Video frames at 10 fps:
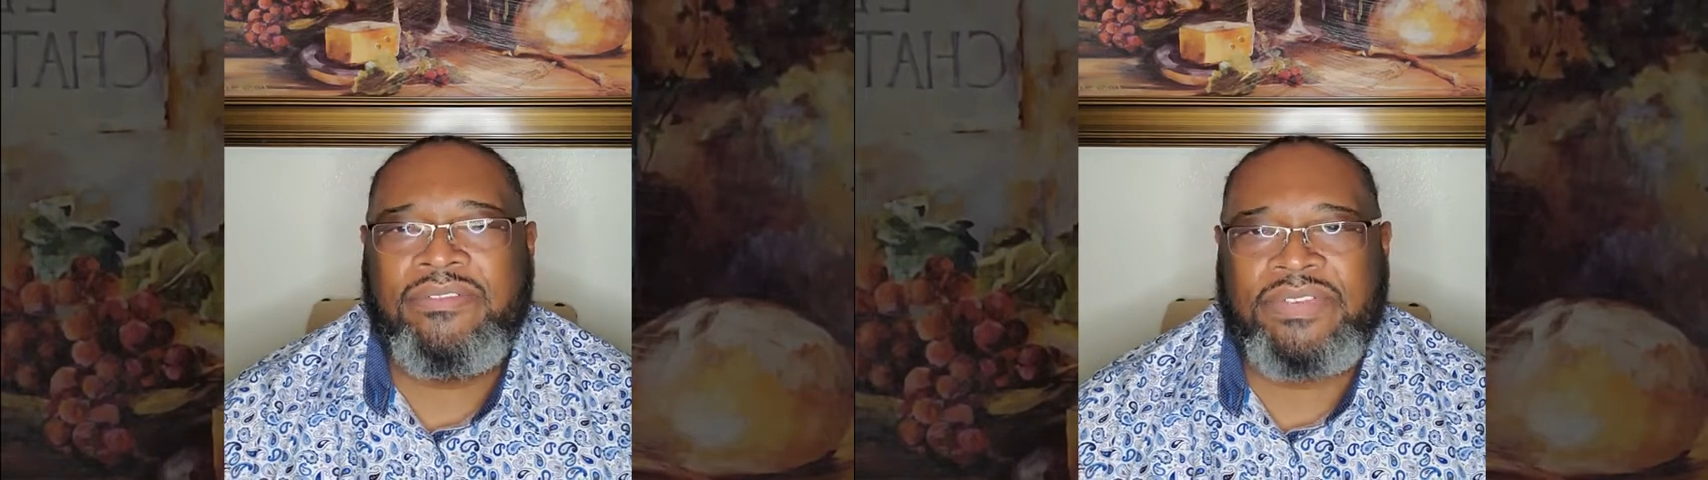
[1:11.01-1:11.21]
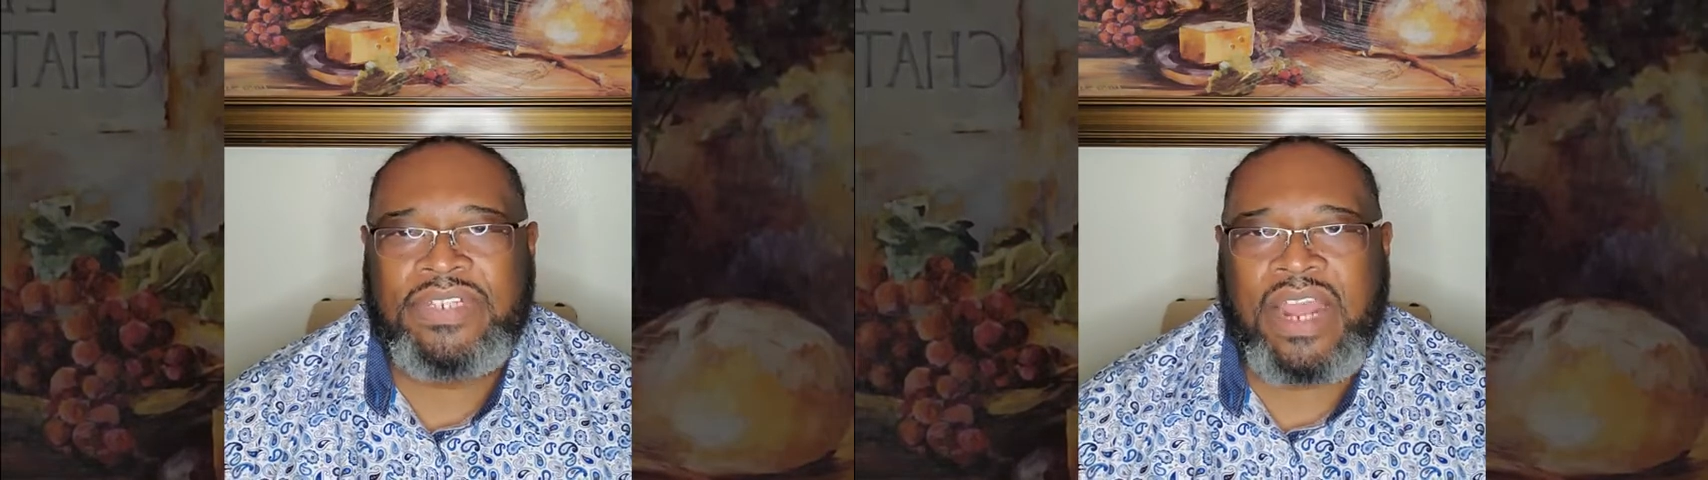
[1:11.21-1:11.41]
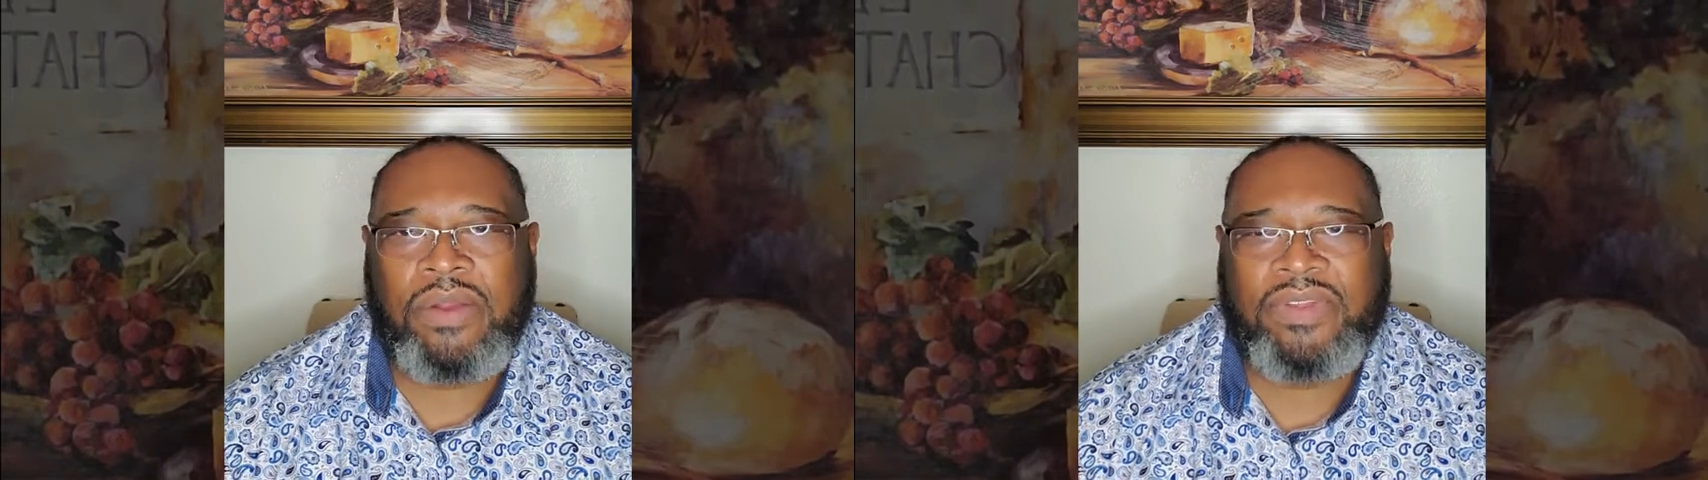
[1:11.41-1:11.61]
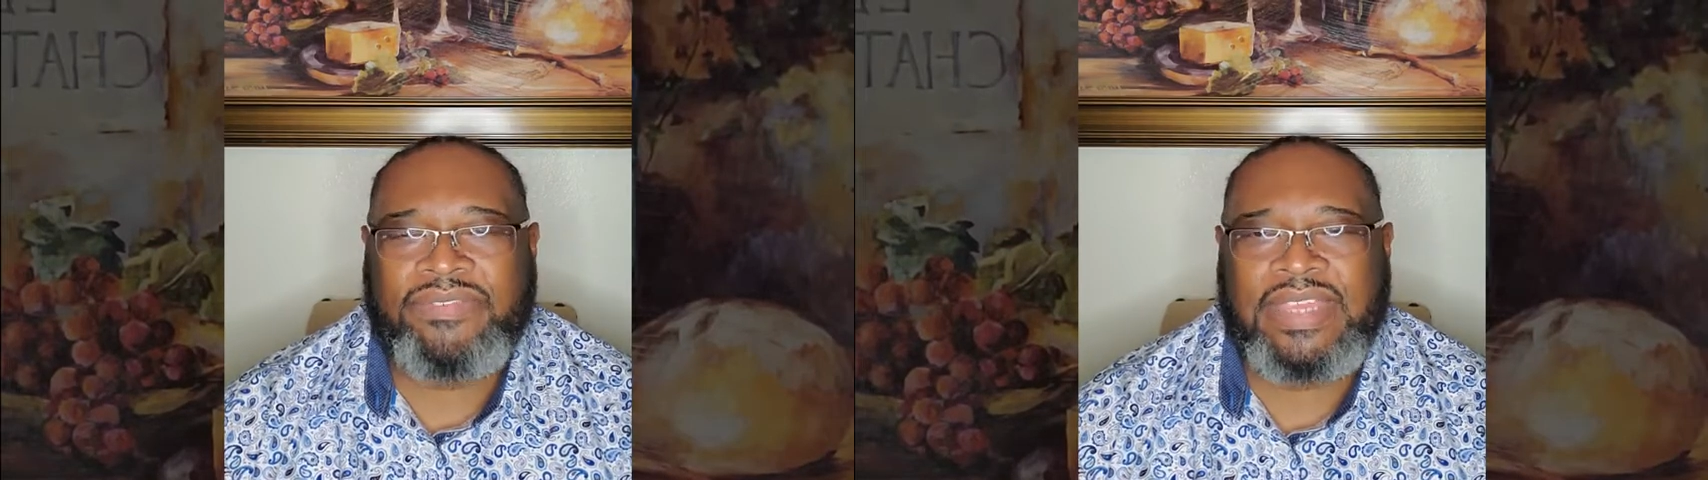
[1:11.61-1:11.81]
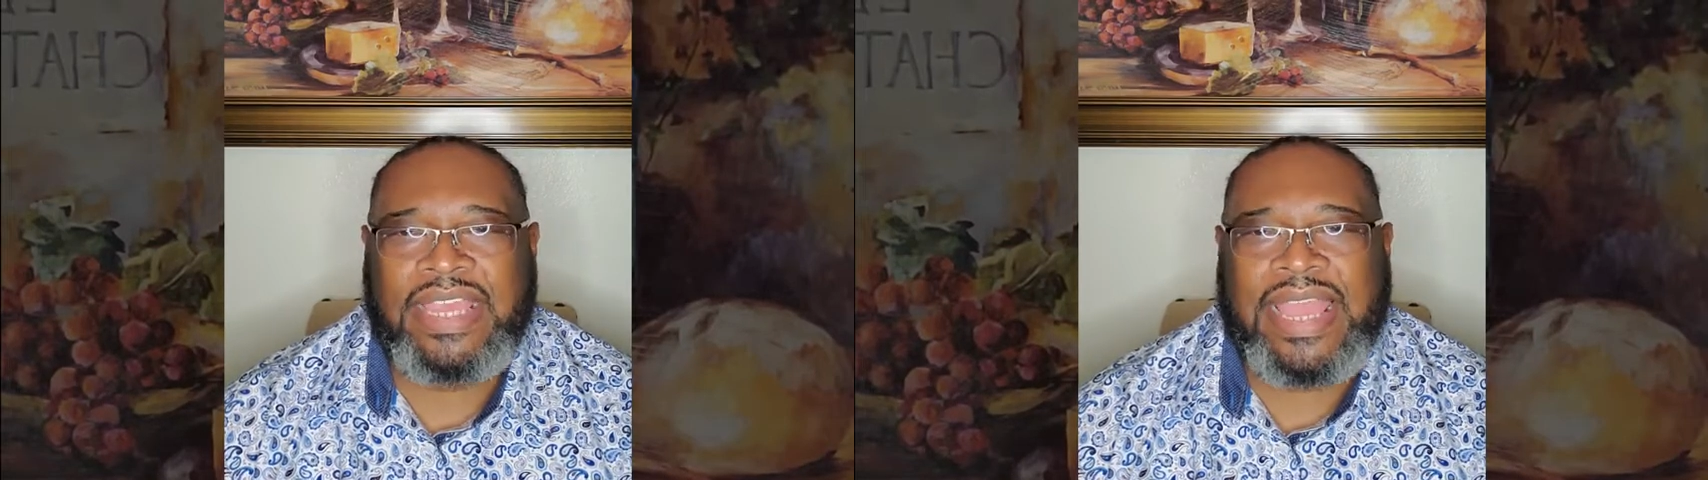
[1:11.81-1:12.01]

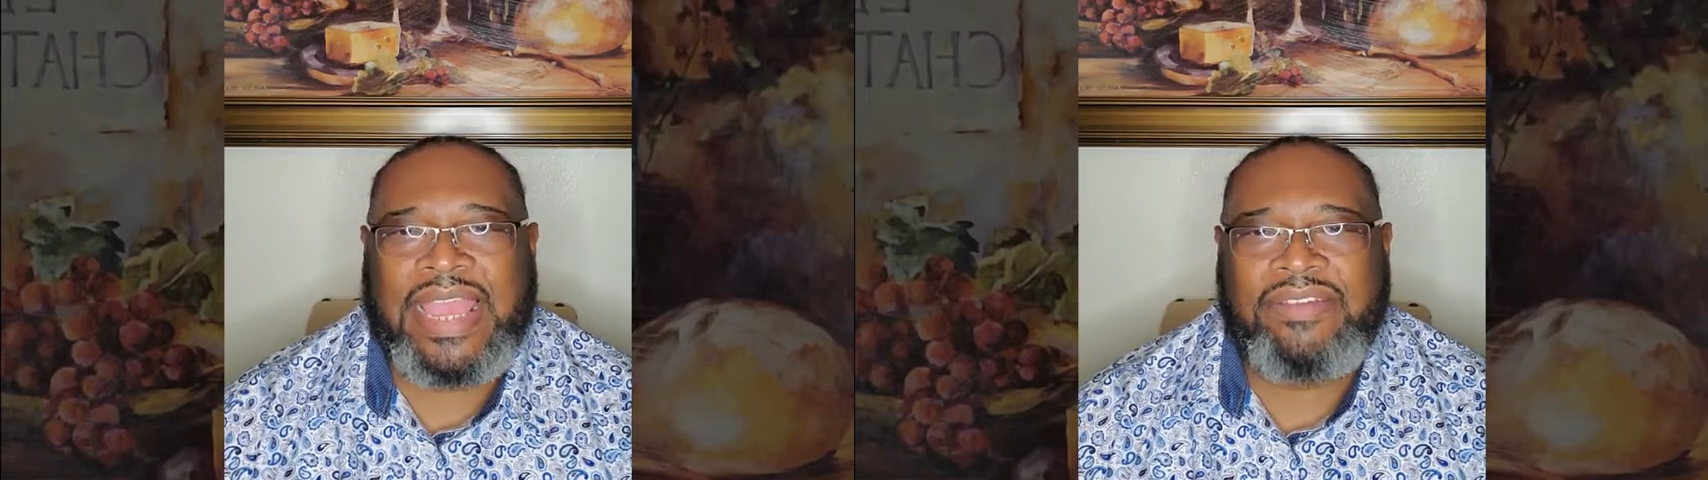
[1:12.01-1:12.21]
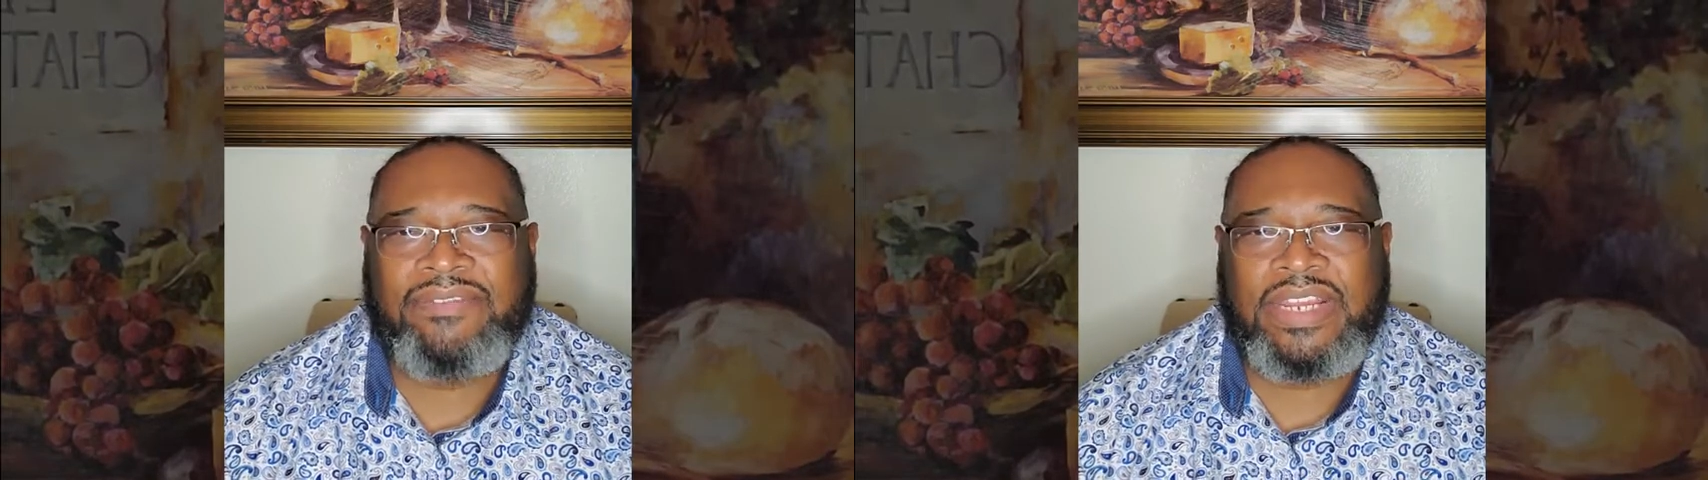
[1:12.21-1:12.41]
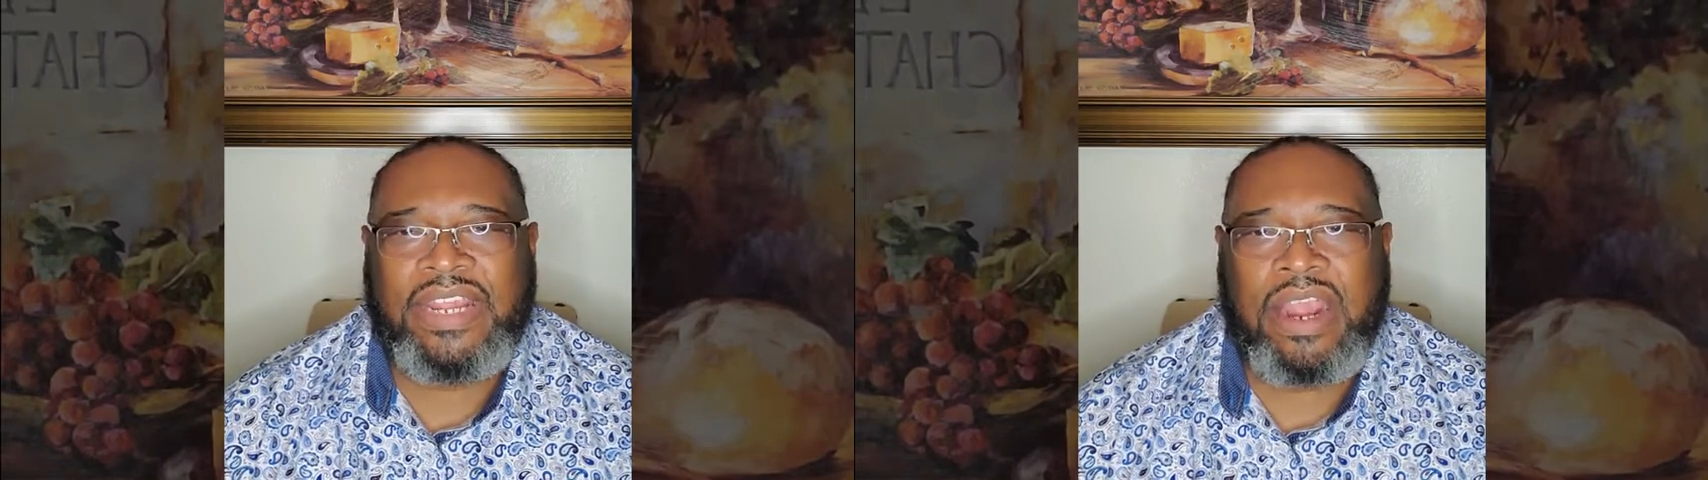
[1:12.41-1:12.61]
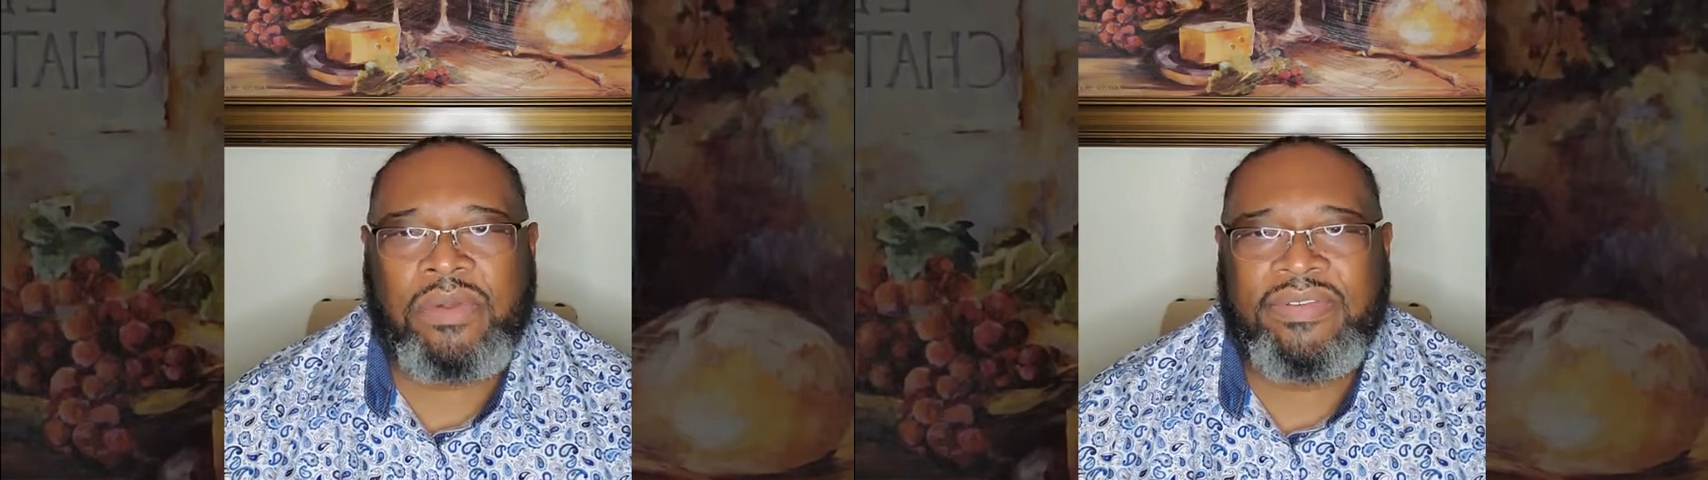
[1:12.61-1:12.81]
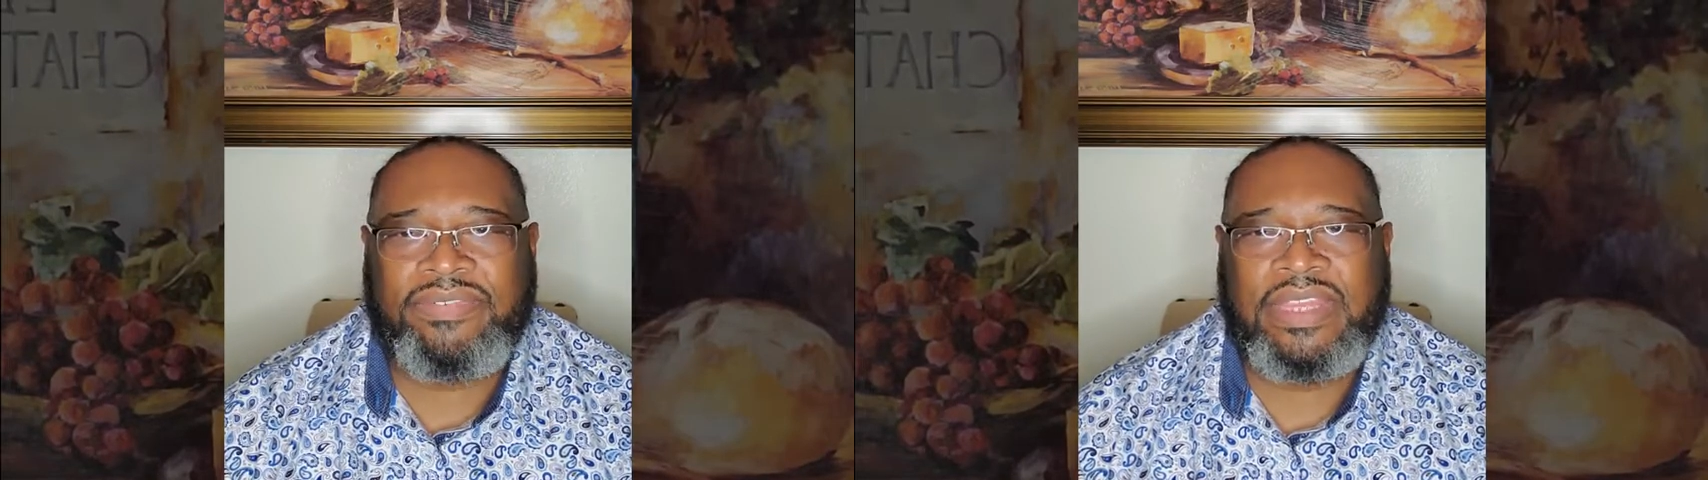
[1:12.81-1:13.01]
Photography and
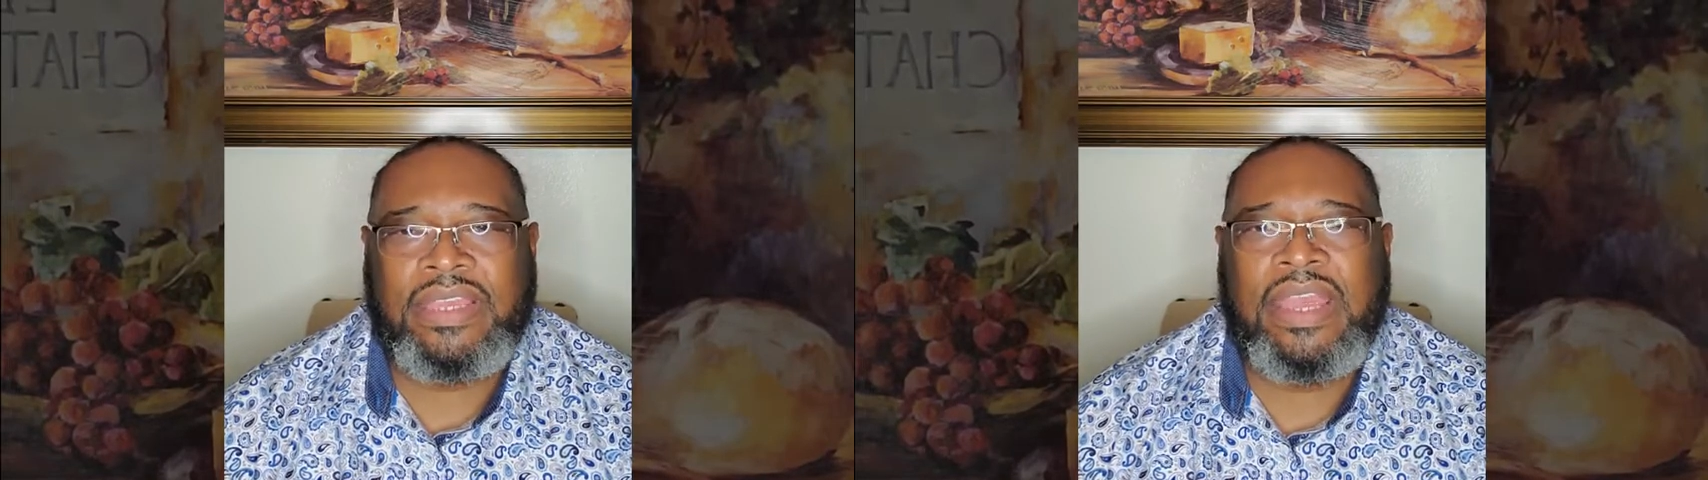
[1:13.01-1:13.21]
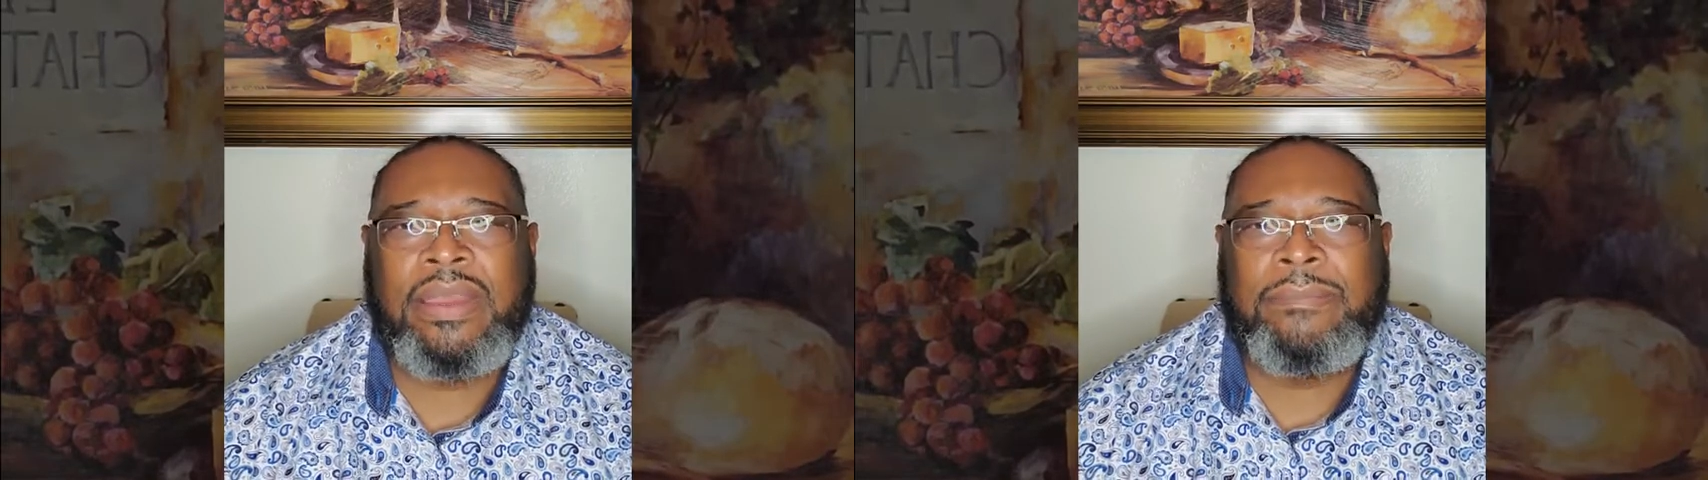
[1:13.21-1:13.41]
Videography